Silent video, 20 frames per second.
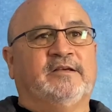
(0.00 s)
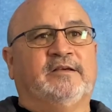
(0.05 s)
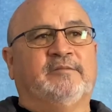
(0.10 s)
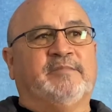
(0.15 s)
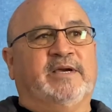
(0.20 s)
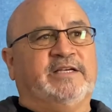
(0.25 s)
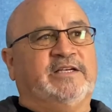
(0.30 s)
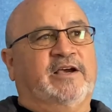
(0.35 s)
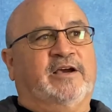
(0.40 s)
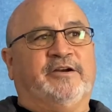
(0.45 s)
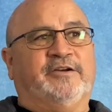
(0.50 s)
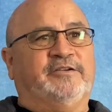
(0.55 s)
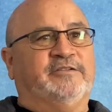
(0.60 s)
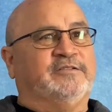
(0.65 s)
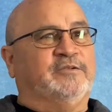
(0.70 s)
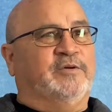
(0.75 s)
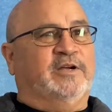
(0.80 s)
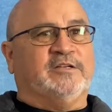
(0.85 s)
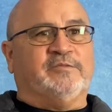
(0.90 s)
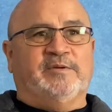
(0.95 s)
My daughter used
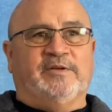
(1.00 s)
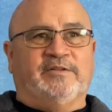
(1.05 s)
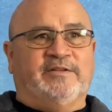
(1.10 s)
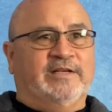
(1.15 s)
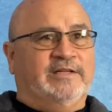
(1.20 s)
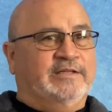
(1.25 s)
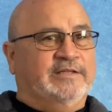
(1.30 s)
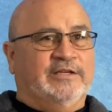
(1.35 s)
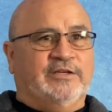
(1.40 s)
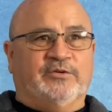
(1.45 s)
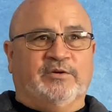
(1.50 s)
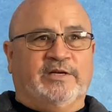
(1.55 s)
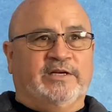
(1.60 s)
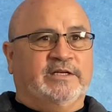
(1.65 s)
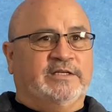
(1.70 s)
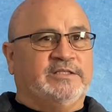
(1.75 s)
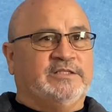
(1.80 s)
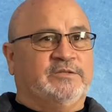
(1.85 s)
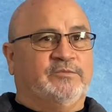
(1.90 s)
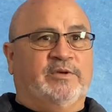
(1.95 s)
to watch me dealing the
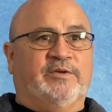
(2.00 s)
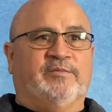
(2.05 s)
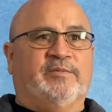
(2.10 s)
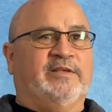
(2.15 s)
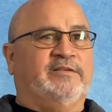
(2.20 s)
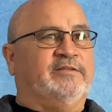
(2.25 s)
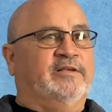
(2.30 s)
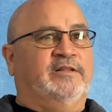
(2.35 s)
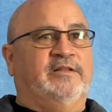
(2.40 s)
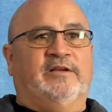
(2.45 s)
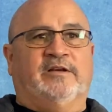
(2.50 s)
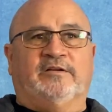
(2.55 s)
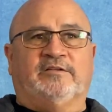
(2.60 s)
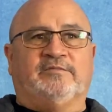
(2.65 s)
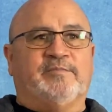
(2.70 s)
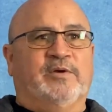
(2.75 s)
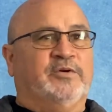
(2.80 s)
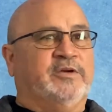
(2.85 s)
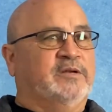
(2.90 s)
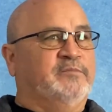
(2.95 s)
drugs. We'd be sitting there
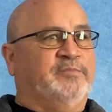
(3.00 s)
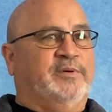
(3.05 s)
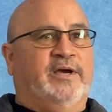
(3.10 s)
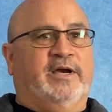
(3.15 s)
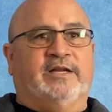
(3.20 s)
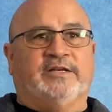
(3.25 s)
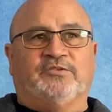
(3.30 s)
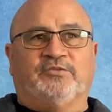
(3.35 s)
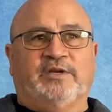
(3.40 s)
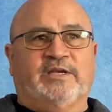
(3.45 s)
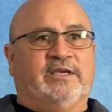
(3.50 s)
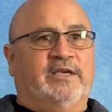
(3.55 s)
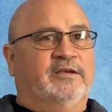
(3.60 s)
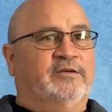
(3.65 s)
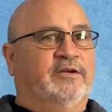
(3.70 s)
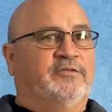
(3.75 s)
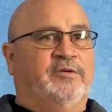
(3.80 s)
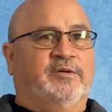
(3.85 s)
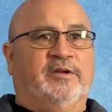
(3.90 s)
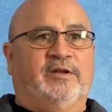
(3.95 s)
smoking pot, drinking,
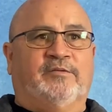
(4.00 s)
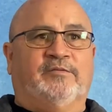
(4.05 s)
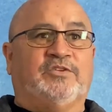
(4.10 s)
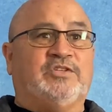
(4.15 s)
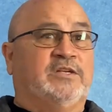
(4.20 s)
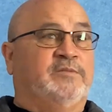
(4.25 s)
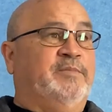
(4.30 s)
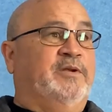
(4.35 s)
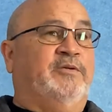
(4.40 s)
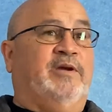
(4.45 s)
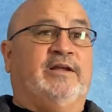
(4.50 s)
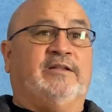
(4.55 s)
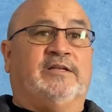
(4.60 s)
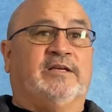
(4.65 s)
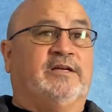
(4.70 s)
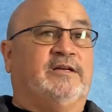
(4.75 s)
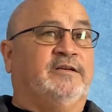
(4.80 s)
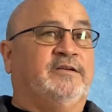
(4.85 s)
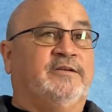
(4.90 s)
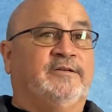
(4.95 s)
whatever. She'd be right
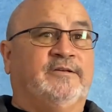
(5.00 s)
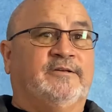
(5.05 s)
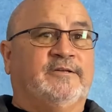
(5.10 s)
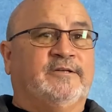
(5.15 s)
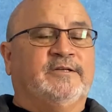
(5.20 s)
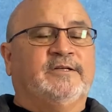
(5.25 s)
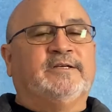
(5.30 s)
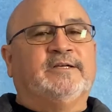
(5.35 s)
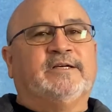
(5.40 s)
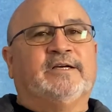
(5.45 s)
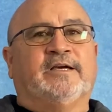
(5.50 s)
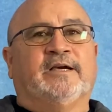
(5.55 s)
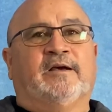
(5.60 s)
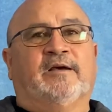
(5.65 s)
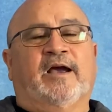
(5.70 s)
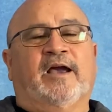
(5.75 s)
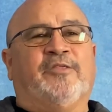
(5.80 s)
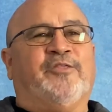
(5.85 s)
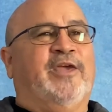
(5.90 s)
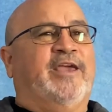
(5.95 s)
there. Uh,
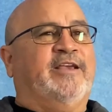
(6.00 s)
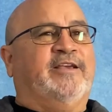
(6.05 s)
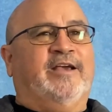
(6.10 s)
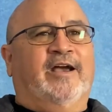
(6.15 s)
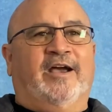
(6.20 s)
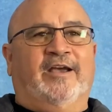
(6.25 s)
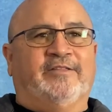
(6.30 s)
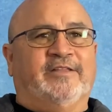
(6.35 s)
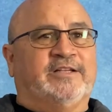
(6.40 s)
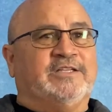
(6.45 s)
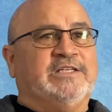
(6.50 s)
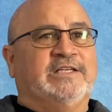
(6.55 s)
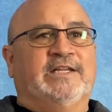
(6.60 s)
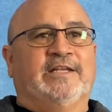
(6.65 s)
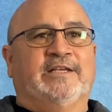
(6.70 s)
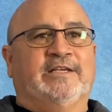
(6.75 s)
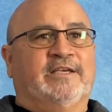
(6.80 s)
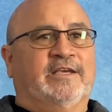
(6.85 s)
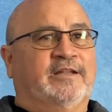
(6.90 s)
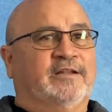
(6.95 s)
I thank God that she
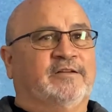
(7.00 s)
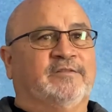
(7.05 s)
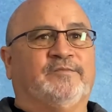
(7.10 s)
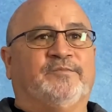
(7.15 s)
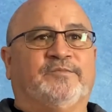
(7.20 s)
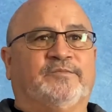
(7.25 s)
didn't get